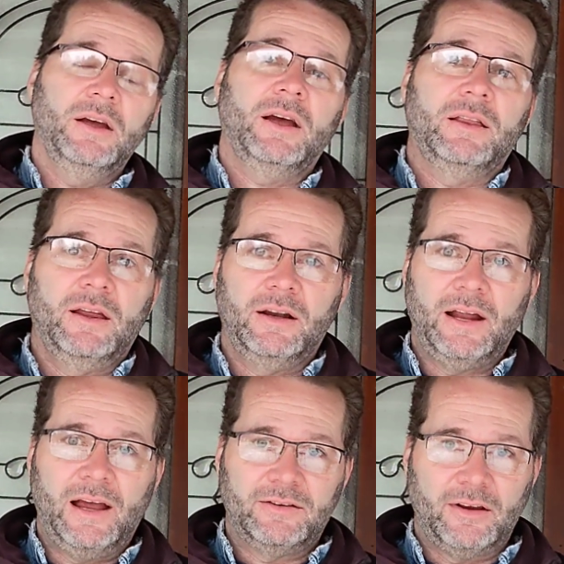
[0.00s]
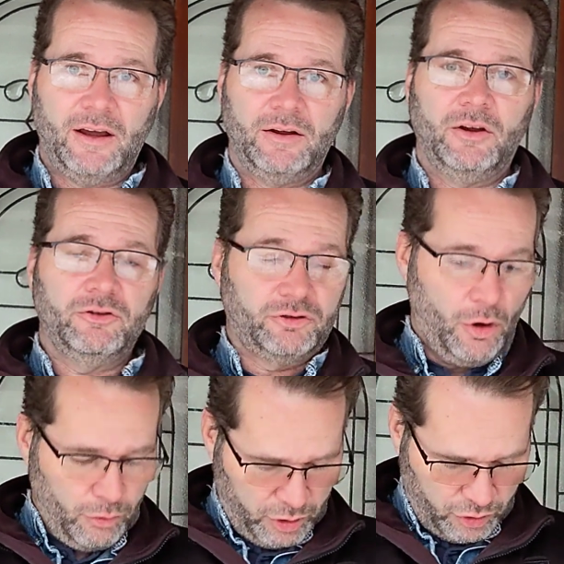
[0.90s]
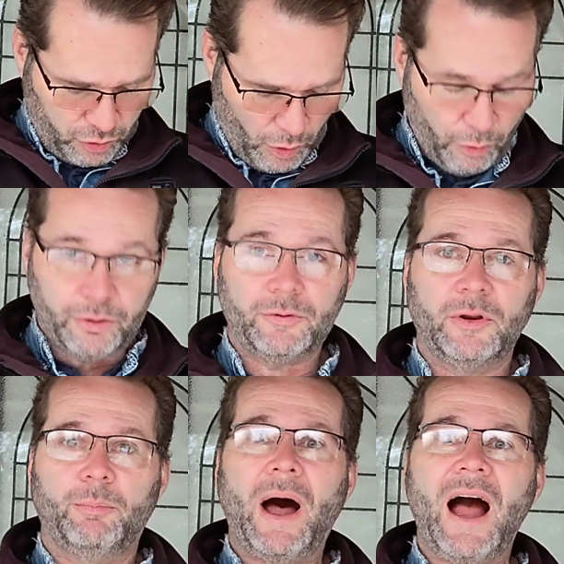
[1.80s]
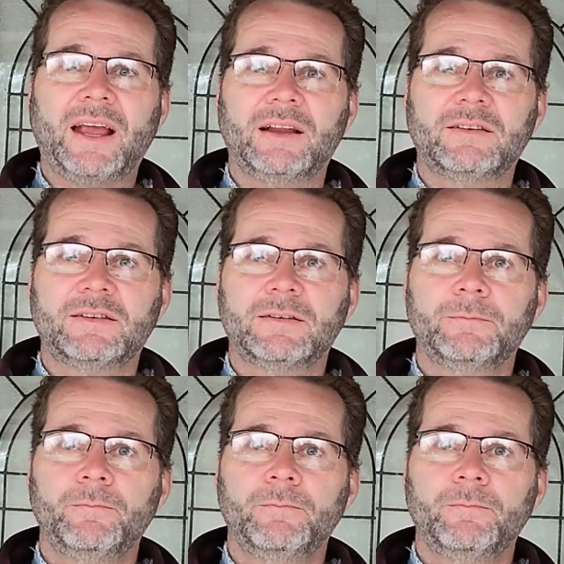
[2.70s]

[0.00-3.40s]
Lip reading: and then it has a zone controls for the pockets.